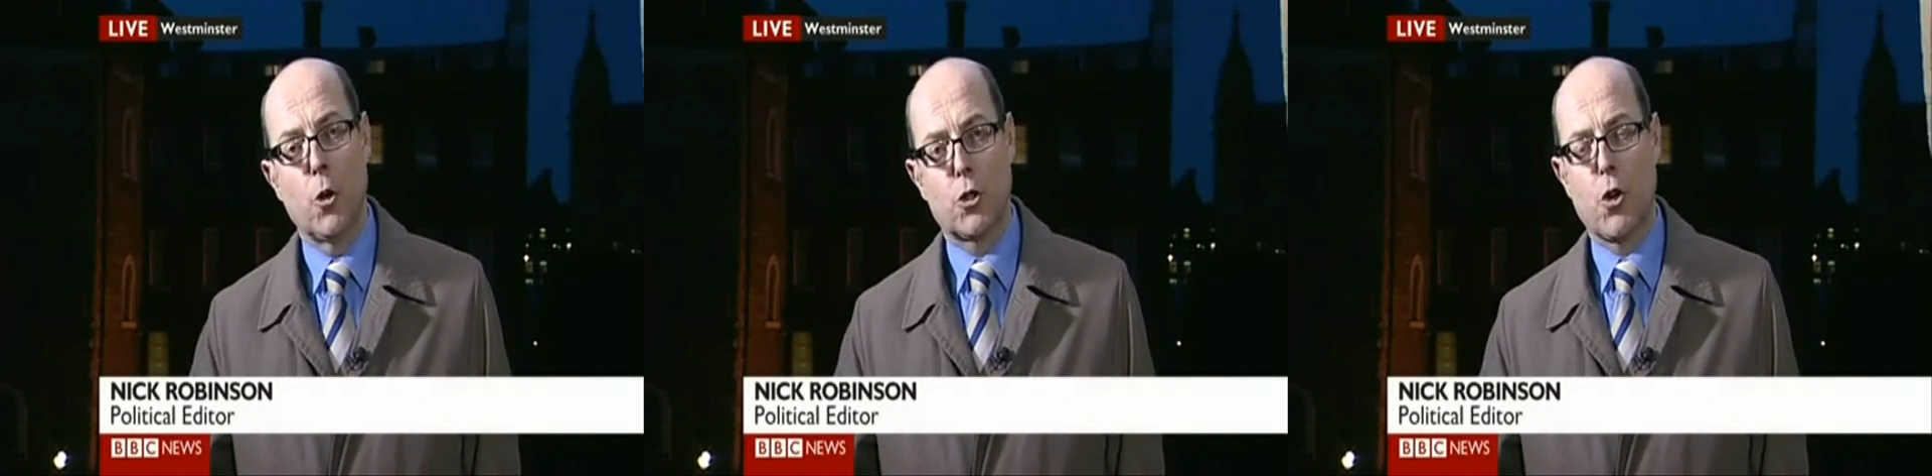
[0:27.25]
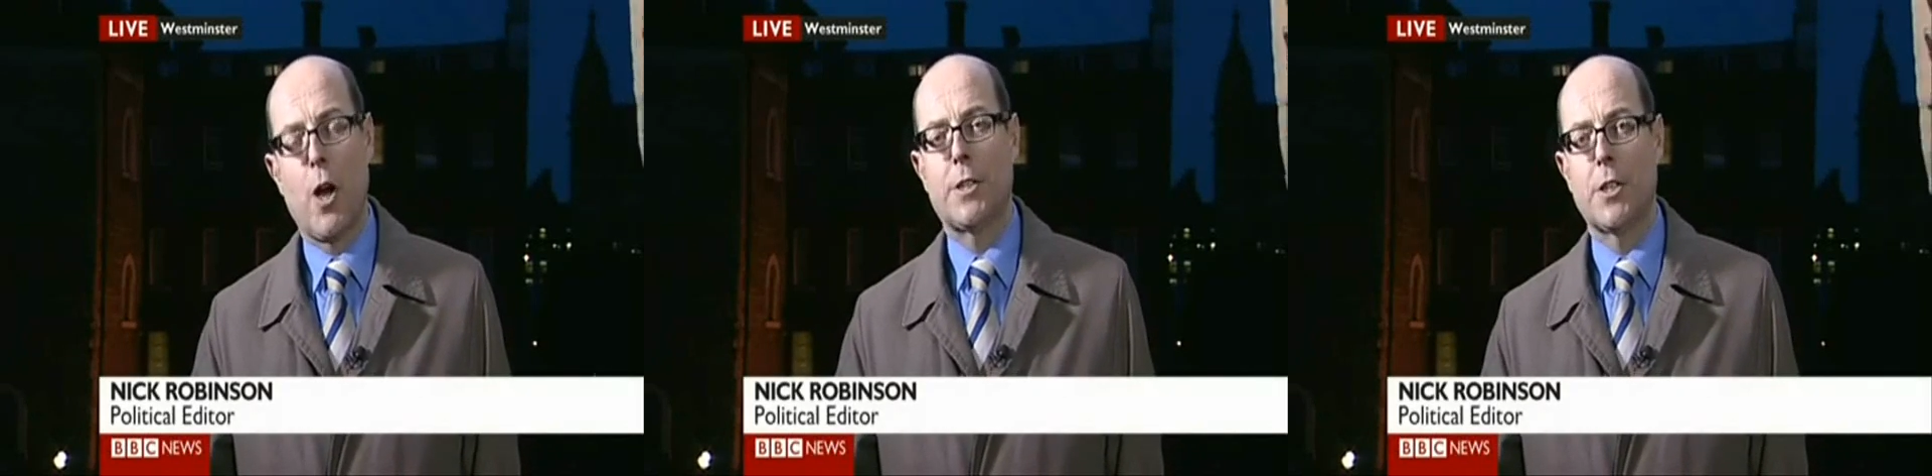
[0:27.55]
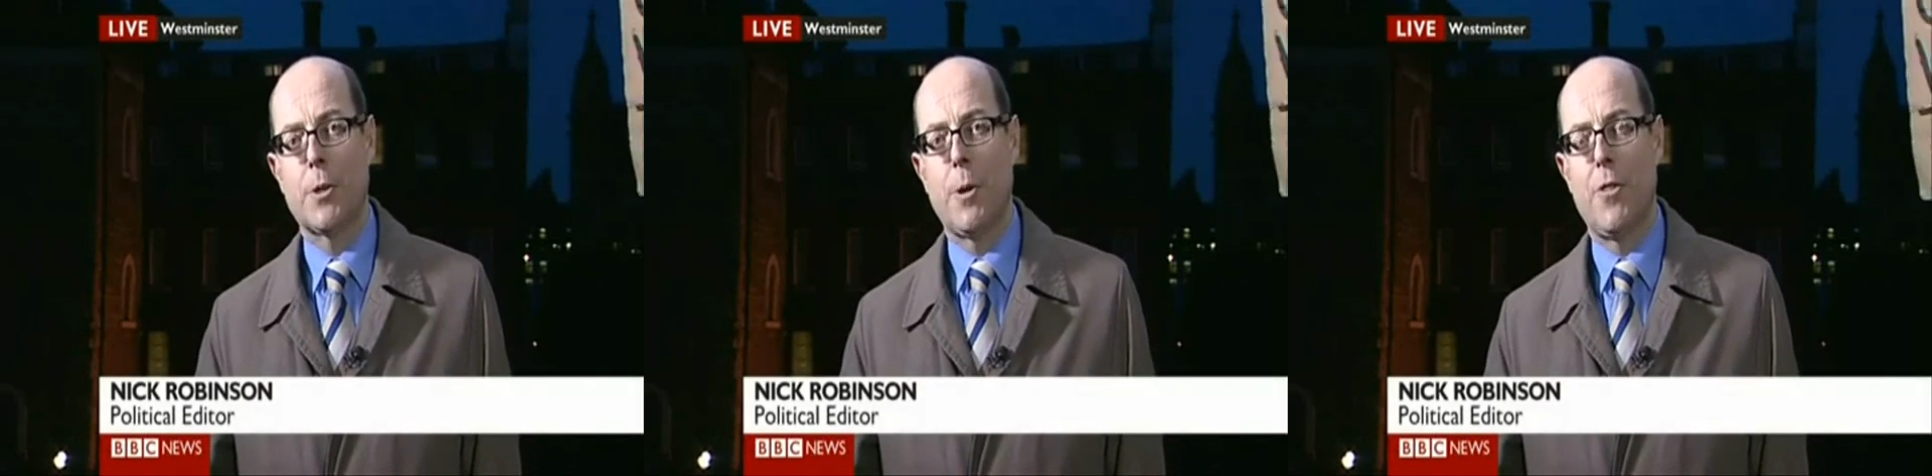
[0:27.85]
or try
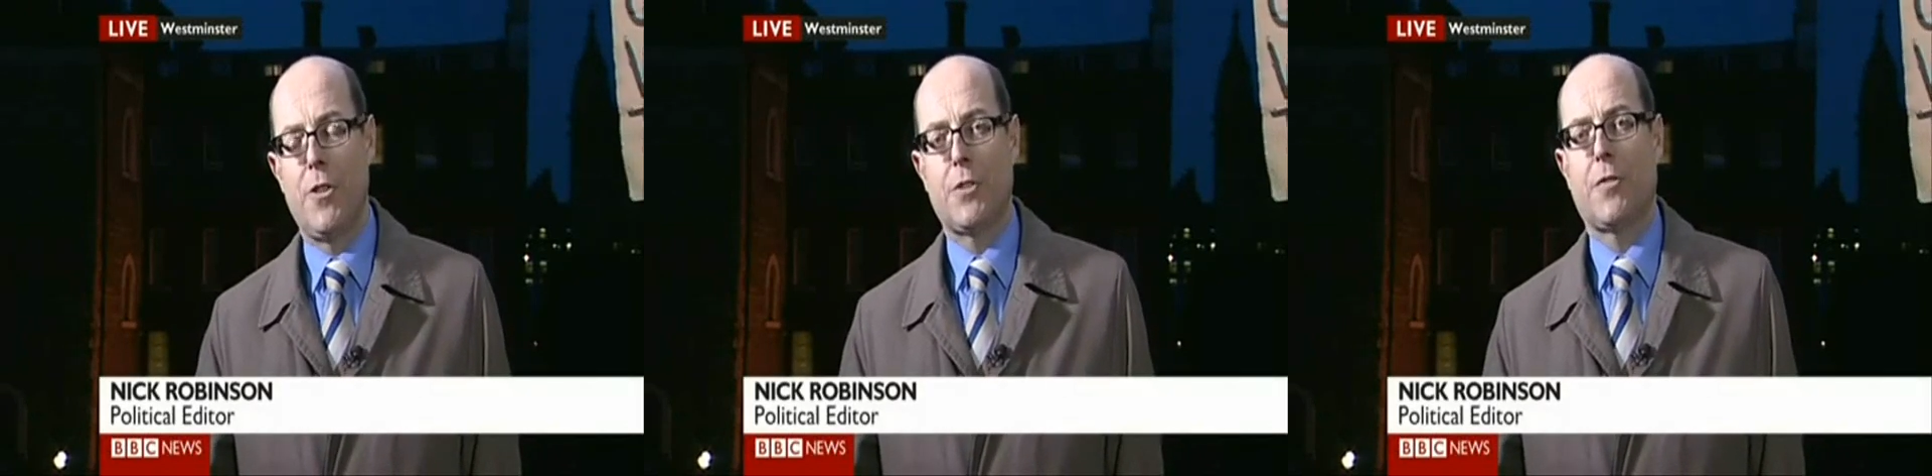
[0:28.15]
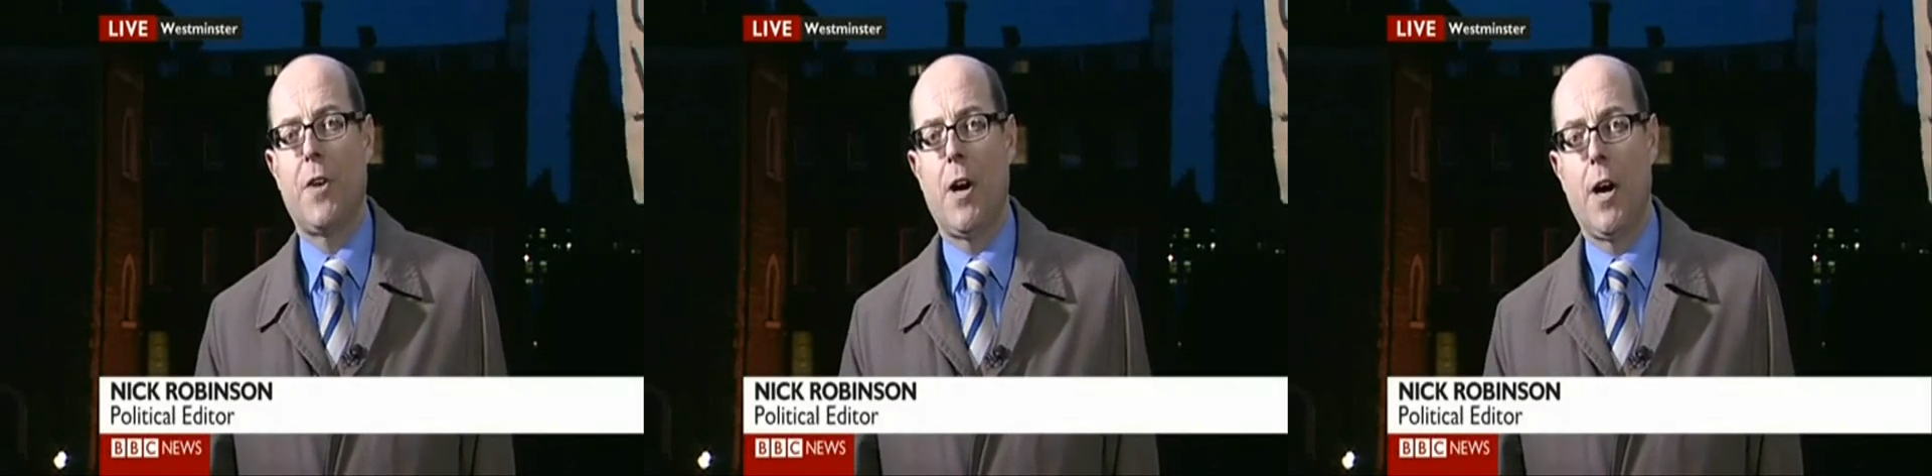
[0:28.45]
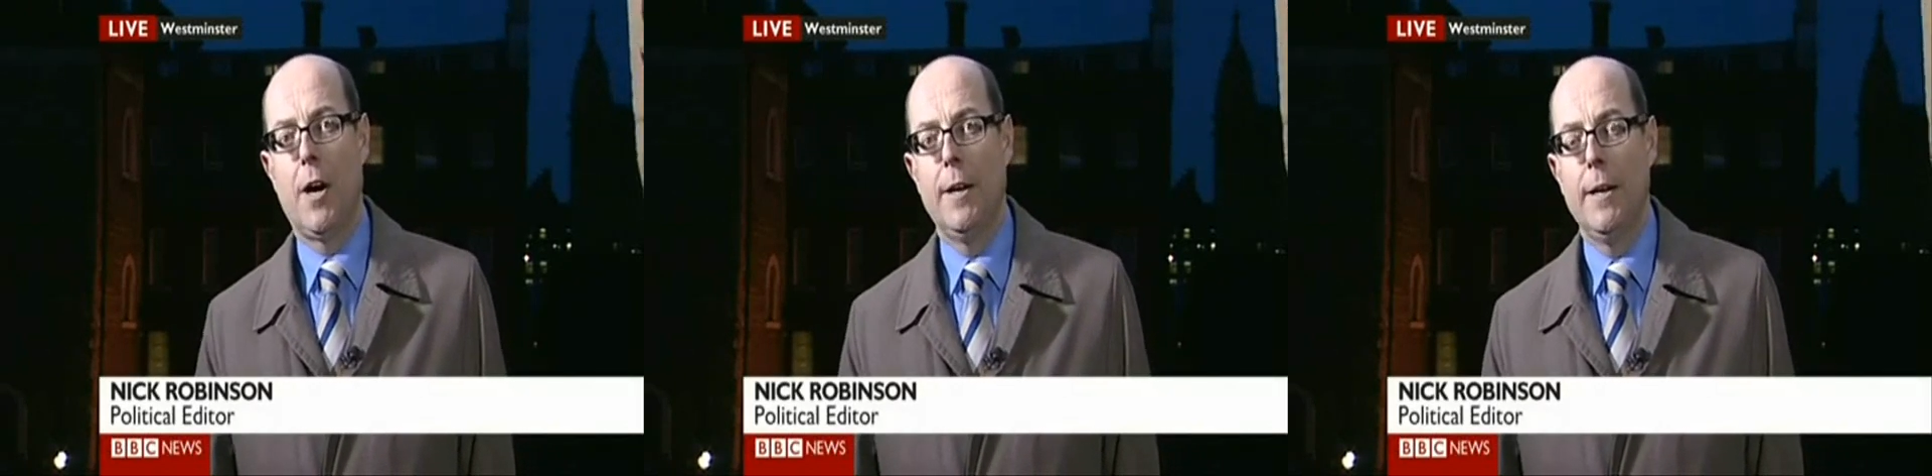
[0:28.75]
to do it, this
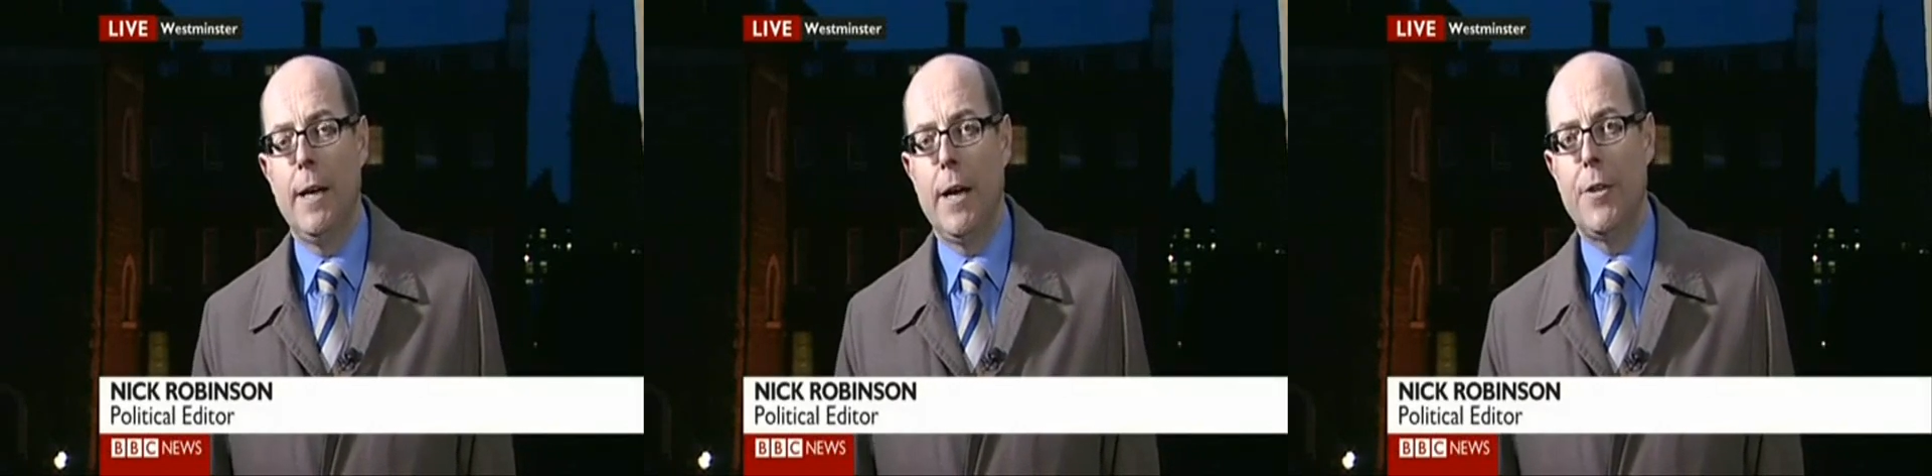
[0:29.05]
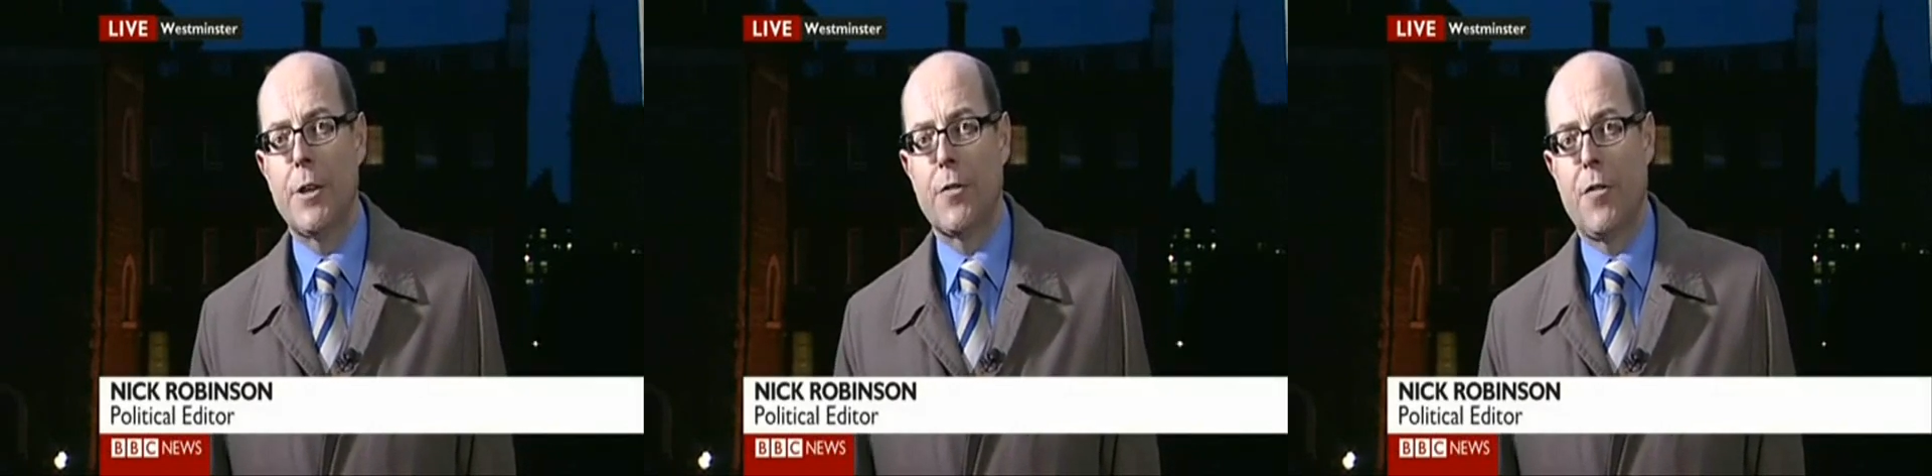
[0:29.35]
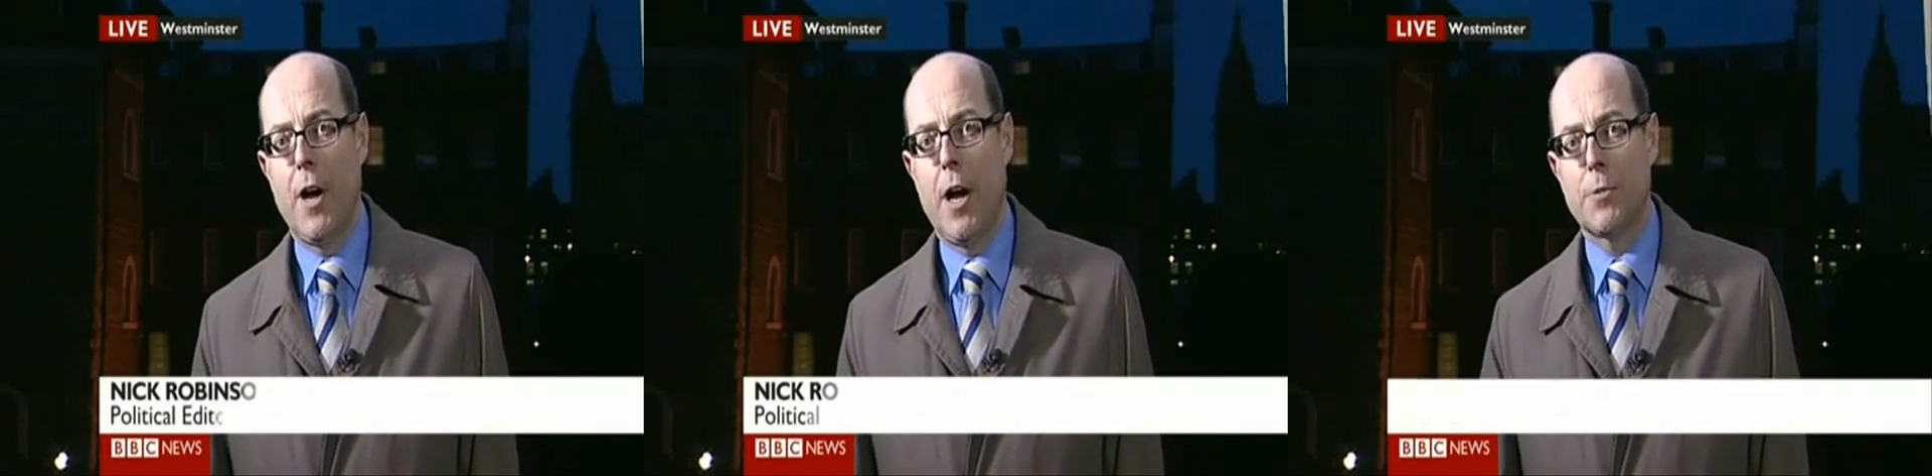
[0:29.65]
far and this
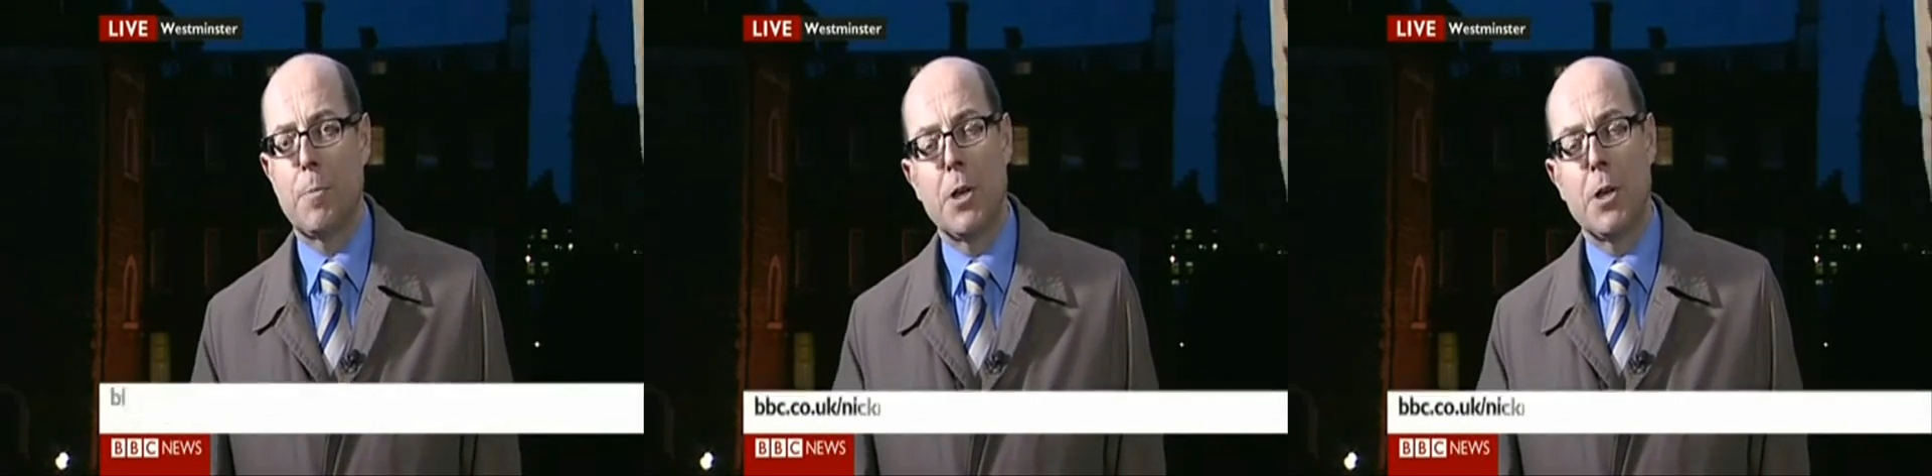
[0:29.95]
fast.